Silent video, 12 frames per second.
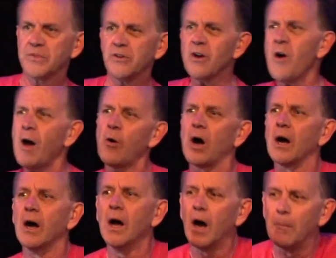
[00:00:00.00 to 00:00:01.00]
You know how
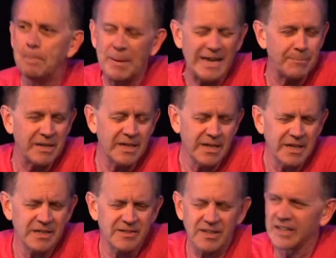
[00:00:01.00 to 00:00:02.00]
a, a baby
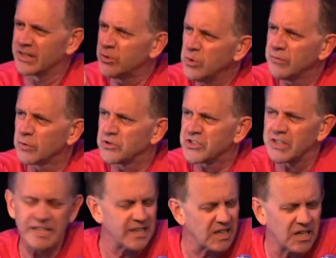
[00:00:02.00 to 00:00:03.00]
is like
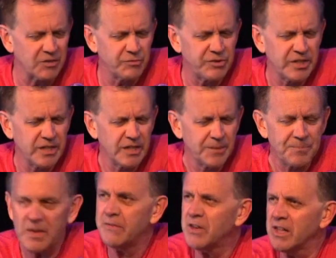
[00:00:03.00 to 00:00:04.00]
universally loved?
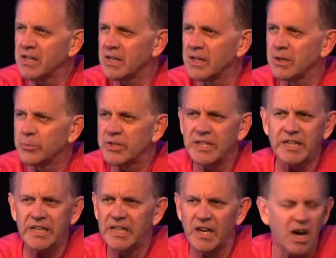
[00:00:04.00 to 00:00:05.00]
Even the
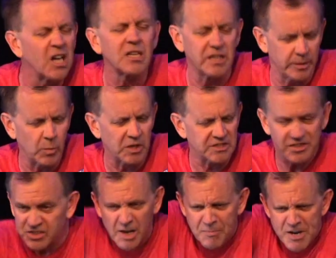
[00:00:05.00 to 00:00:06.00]
really ugly ones.
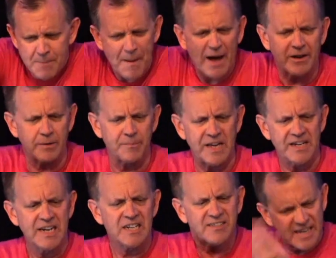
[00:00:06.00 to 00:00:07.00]
There's something about them
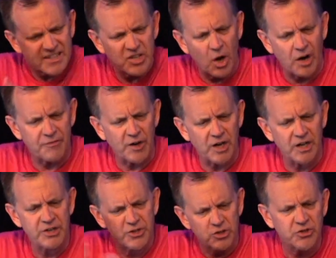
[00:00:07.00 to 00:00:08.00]
that sets
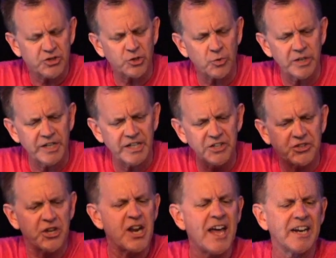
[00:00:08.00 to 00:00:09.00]
off a nurturing
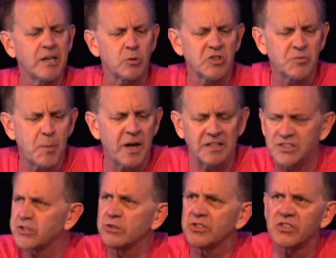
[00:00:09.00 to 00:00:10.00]
genetic
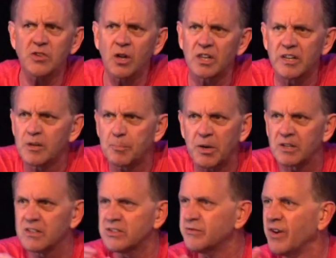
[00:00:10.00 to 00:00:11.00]
response, turns us all into
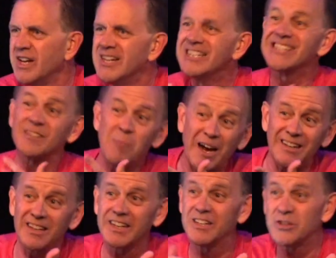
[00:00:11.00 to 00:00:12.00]
puddles of
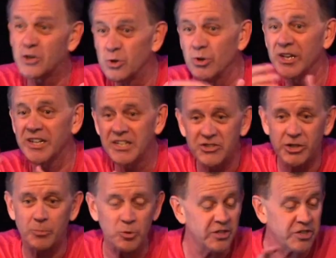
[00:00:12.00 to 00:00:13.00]
smiling and cooing and
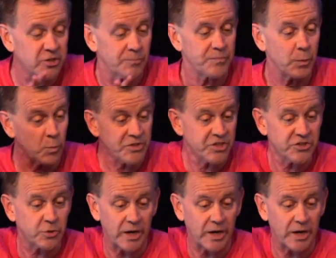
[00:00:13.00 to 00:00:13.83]
gibberish, which is